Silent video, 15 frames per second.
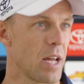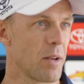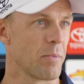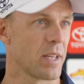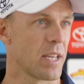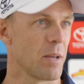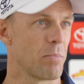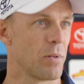allow them
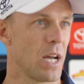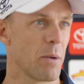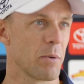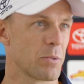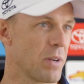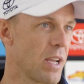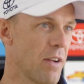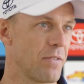to keep playing,
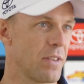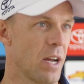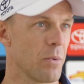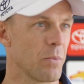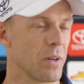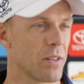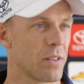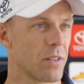which we have
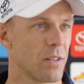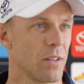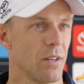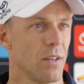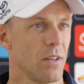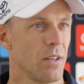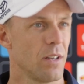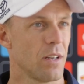done with,
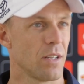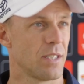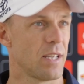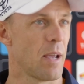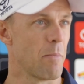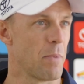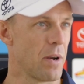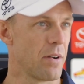you know,
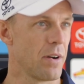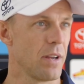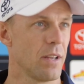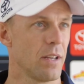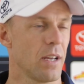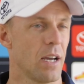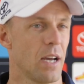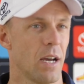Sam Berry,
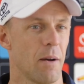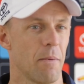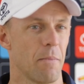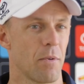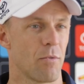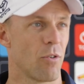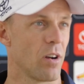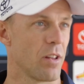
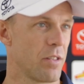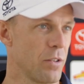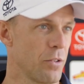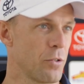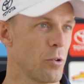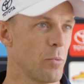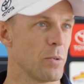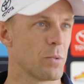um, Riley
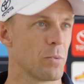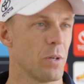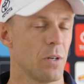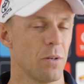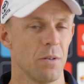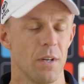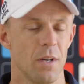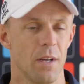Thilthorpe as
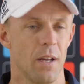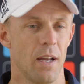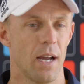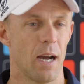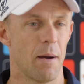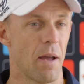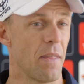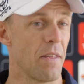well.
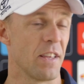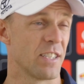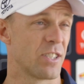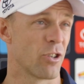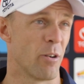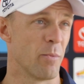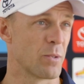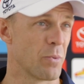Uh, and then there's
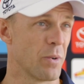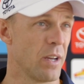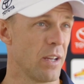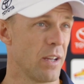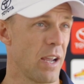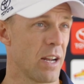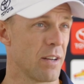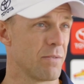times
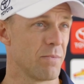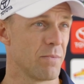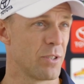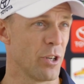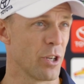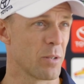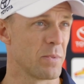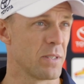where, out of
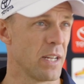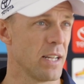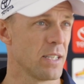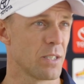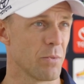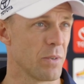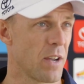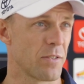
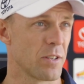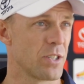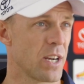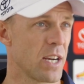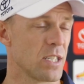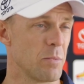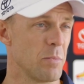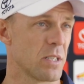circumstance, we have to
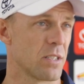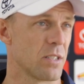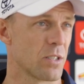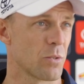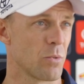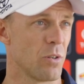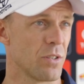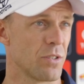change the mix of the
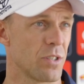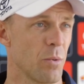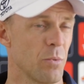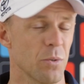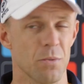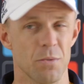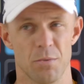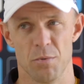squad. So
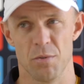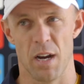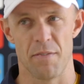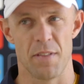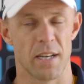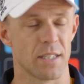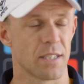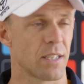we'll, we'll
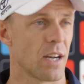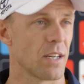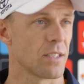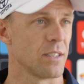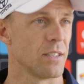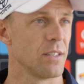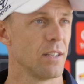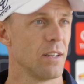have that
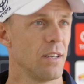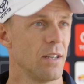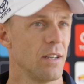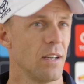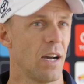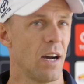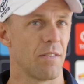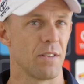discussion
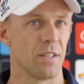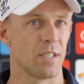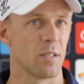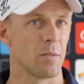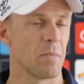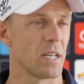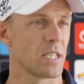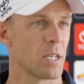after this
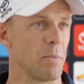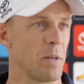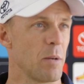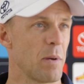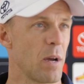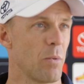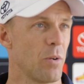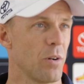is the match committee
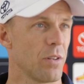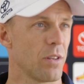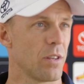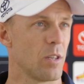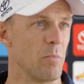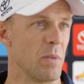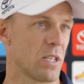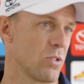about what
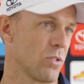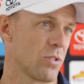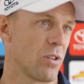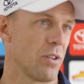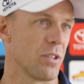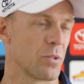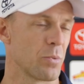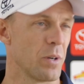the mix looks
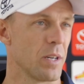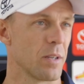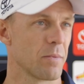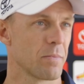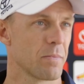like this week.